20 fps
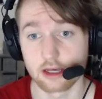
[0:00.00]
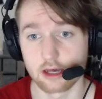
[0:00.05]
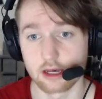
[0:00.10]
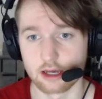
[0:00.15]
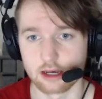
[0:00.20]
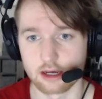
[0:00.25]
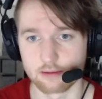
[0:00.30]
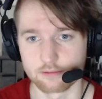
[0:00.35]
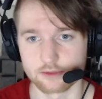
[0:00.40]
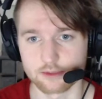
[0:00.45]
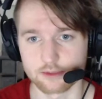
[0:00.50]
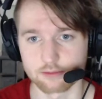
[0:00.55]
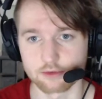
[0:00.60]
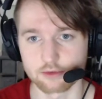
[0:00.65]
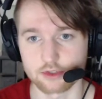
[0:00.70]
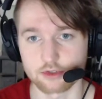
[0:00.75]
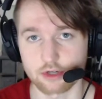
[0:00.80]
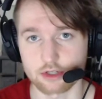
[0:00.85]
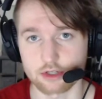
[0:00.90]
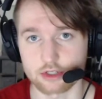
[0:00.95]
Some
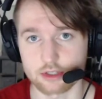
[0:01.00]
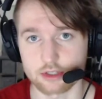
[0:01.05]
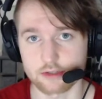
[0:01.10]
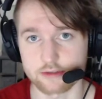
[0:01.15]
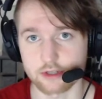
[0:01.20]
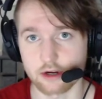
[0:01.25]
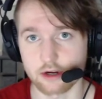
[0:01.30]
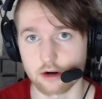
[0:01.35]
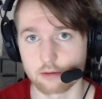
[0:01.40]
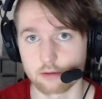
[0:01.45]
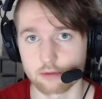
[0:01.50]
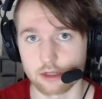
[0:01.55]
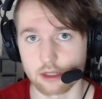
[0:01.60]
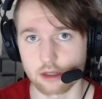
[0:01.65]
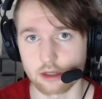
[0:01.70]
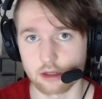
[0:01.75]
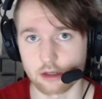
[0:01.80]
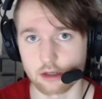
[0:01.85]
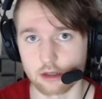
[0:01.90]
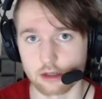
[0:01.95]
restrictions are
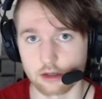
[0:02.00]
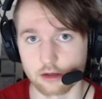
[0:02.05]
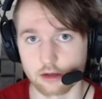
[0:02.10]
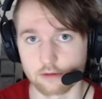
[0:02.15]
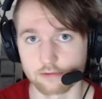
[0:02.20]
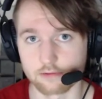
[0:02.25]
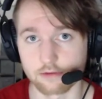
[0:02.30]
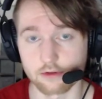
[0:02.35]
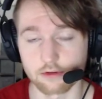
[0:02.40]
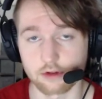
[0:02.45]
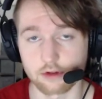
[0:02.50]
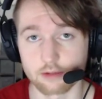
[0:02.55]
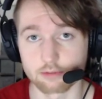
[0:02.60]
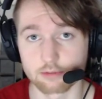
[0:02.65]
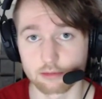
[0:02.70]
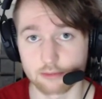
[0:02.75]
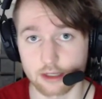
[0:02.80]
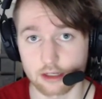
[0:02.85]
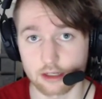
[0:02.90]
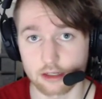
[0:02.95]
being further
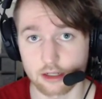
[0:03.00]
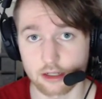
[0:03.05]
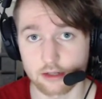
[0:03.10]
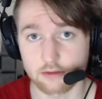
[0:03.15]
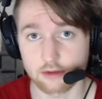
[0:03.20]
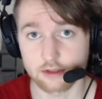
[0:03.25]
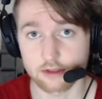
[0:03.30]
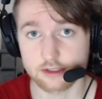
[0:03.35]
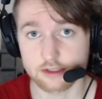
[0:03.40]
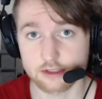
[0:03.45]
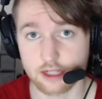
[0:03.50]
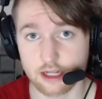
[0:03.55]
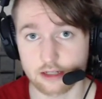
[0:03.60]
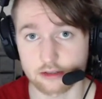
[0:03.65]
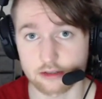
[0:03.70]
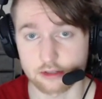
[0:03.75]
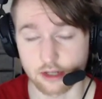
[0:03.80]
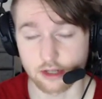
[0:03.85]
implemented into the state.